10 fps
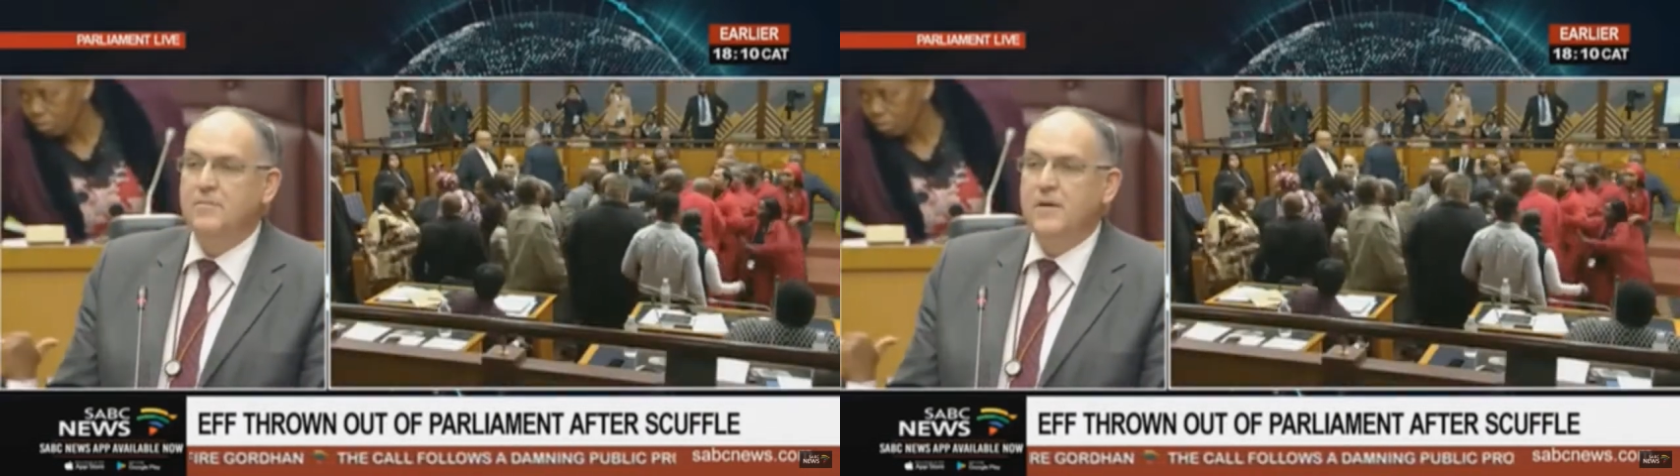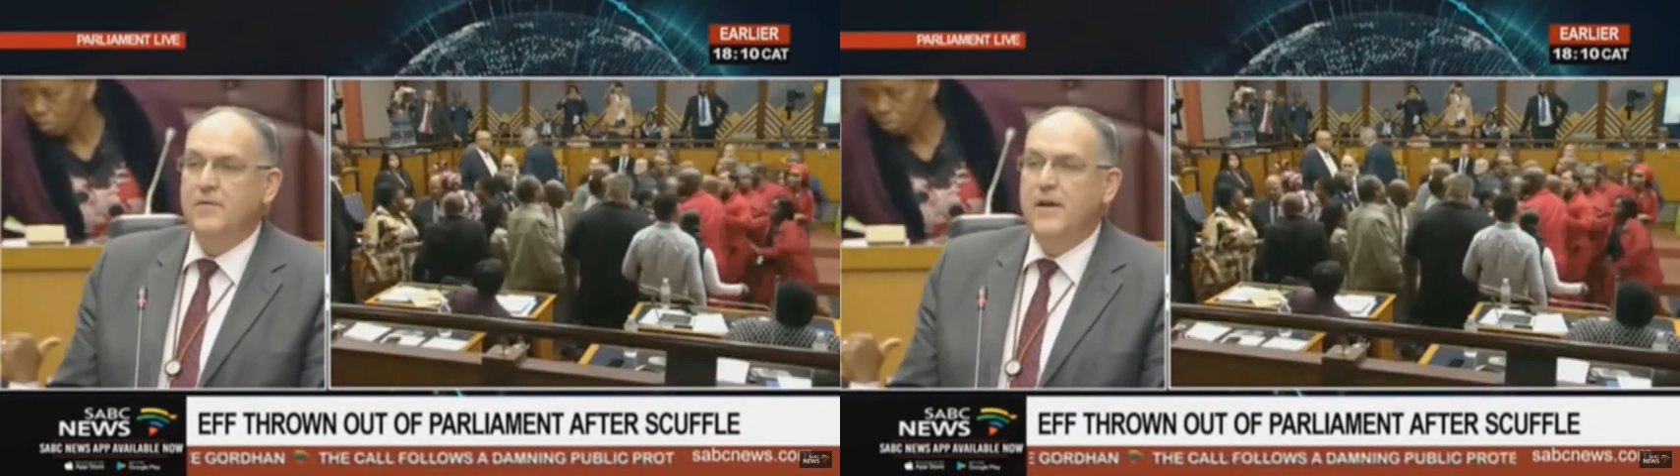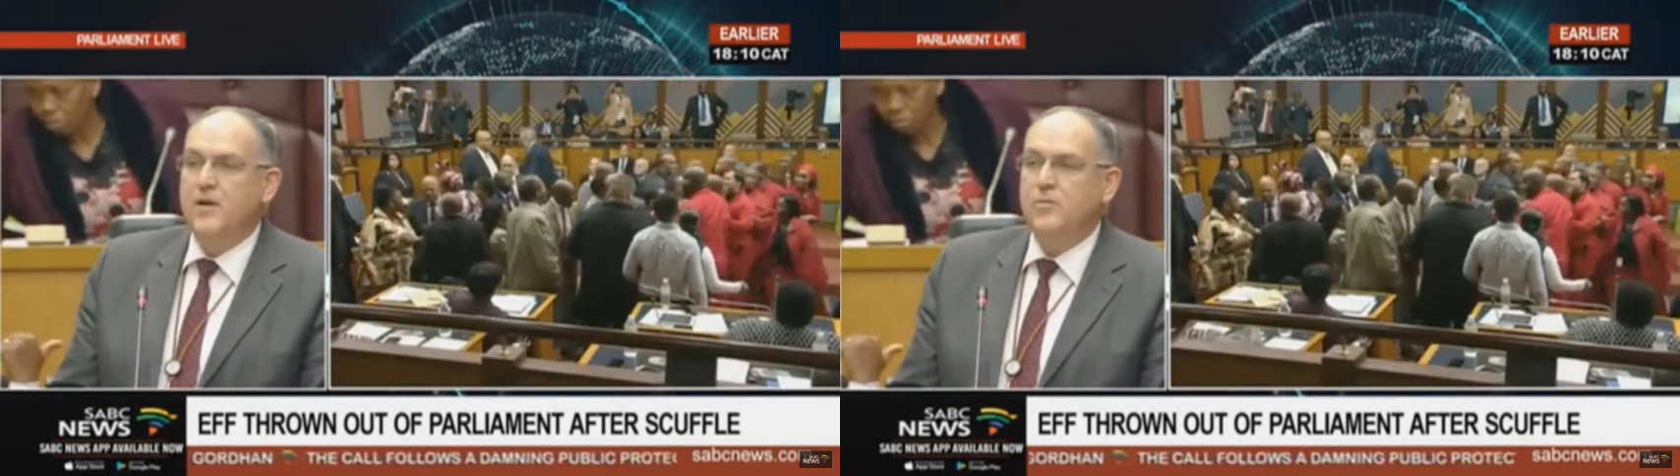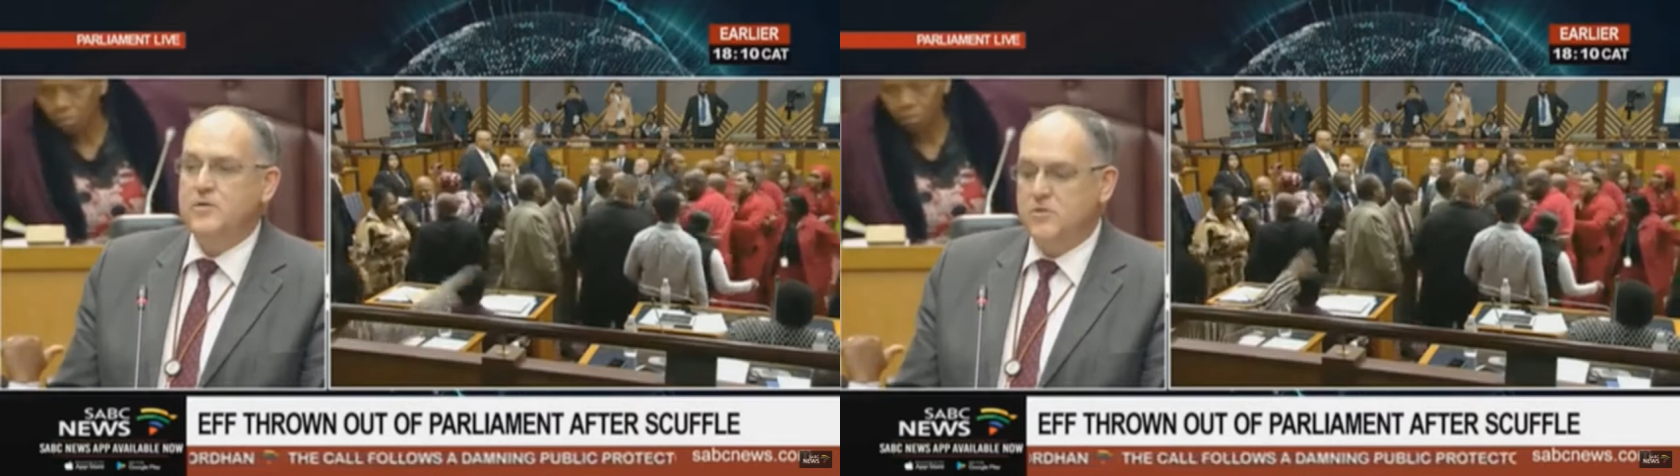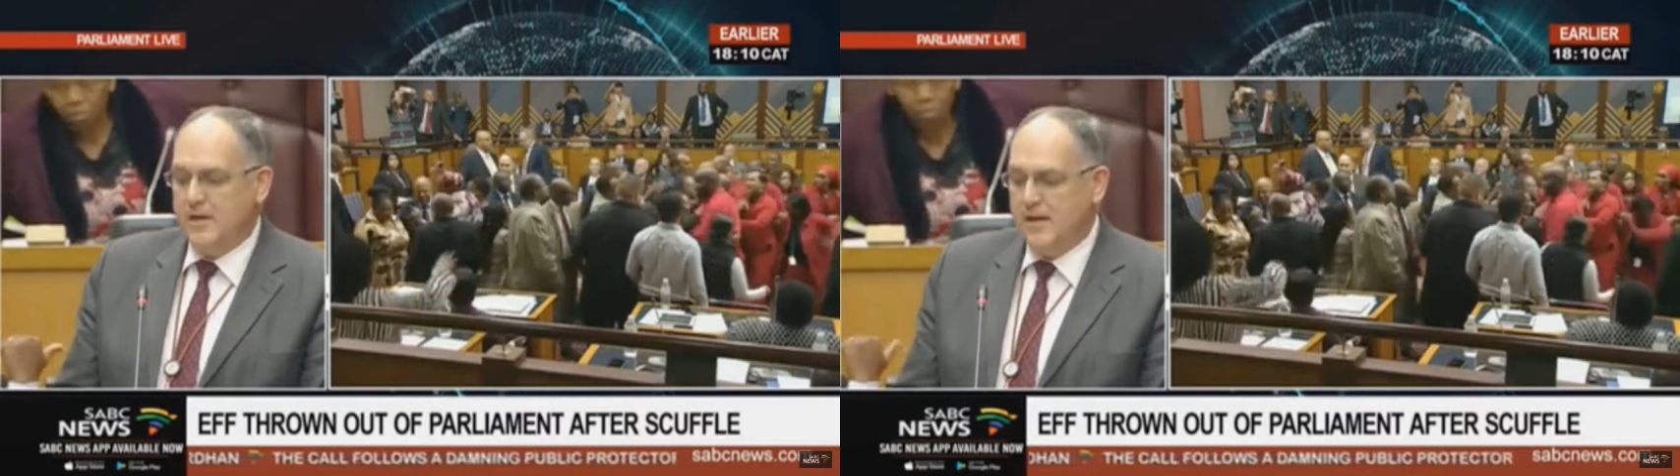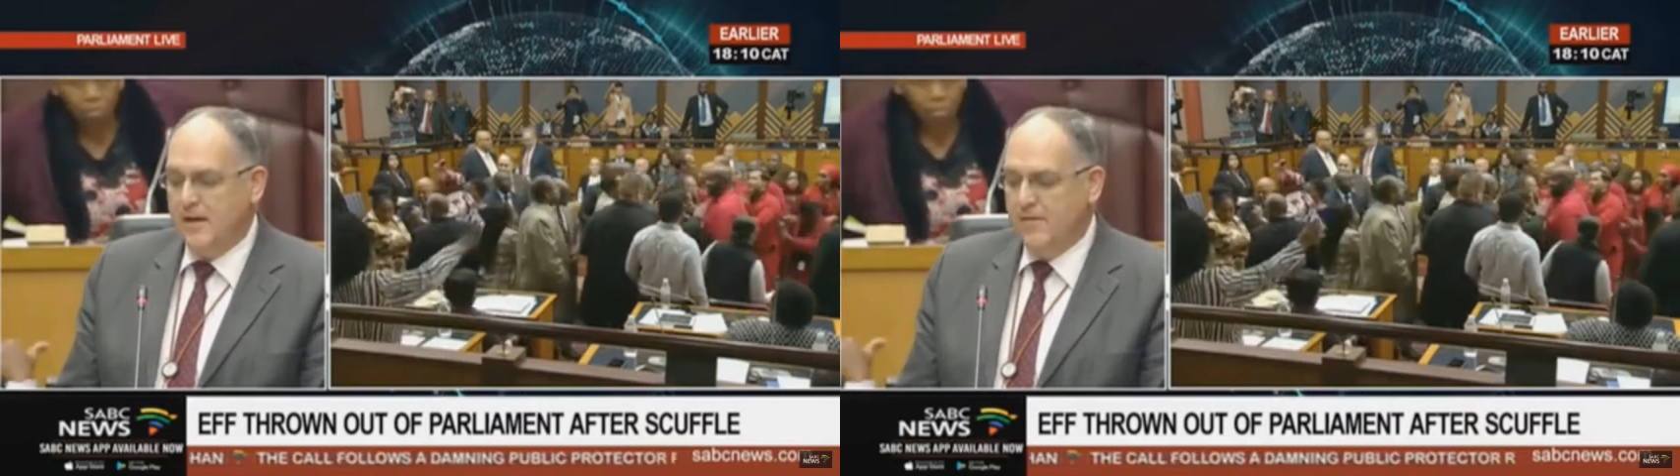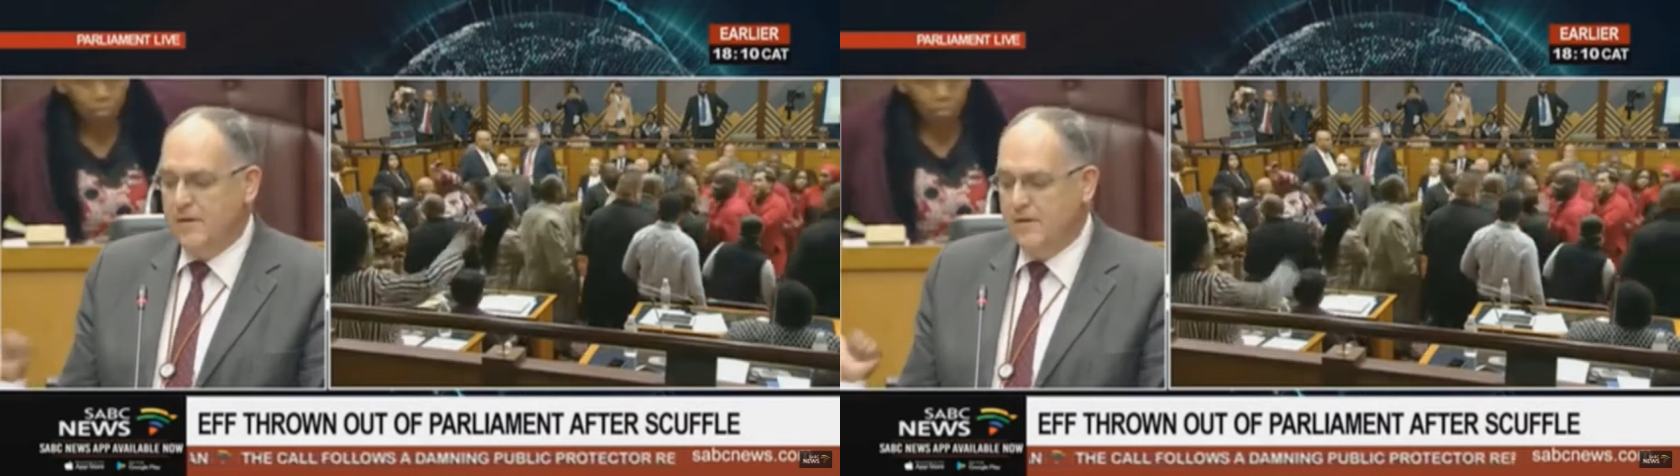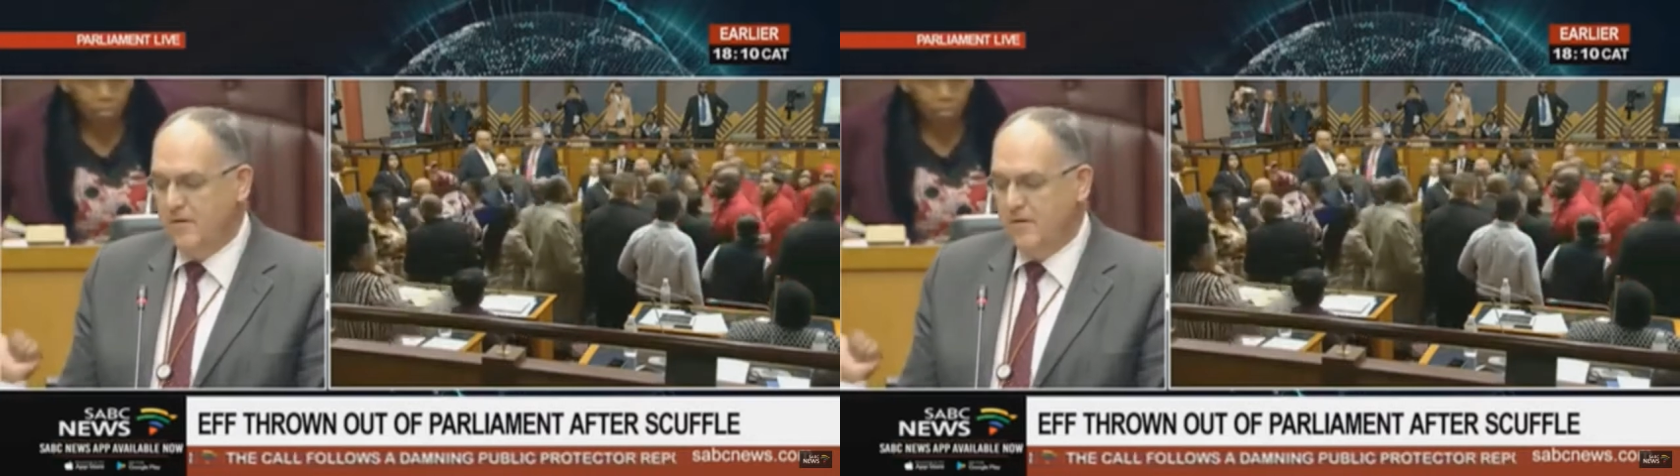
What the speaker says: that was recovered